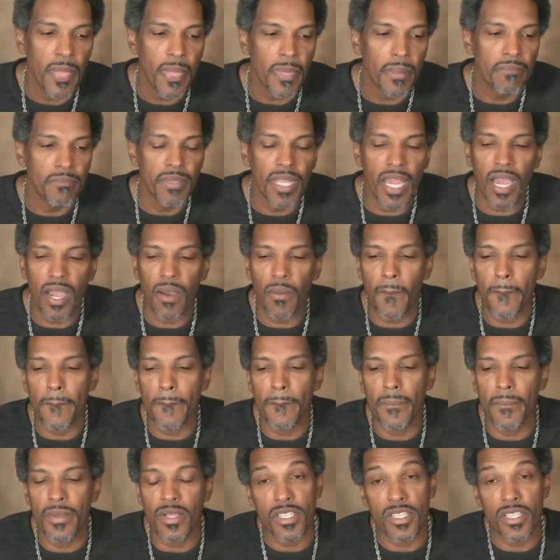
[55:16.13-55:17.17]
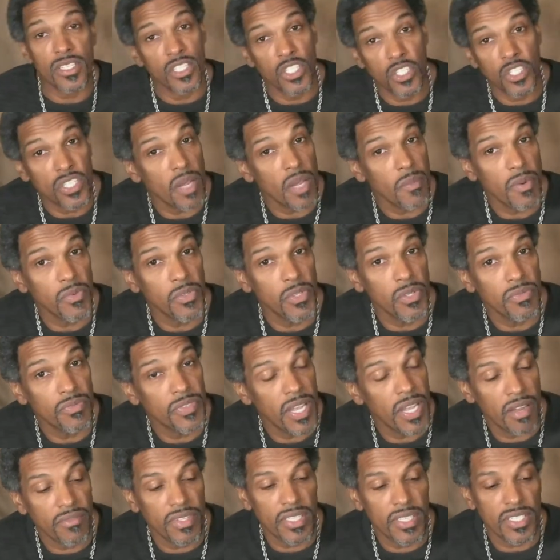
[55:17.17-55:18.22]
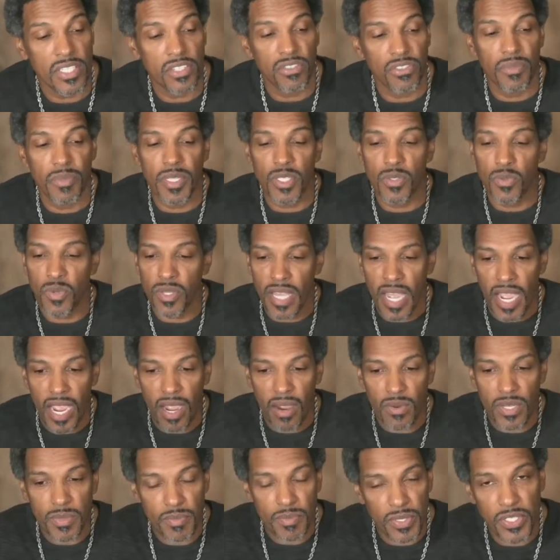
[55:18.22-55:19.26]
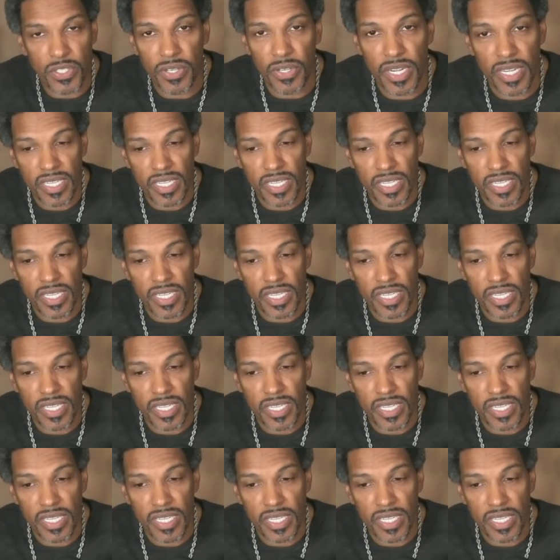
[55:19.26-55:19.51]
now, some of you, if you have disagreements with how it's portrayed,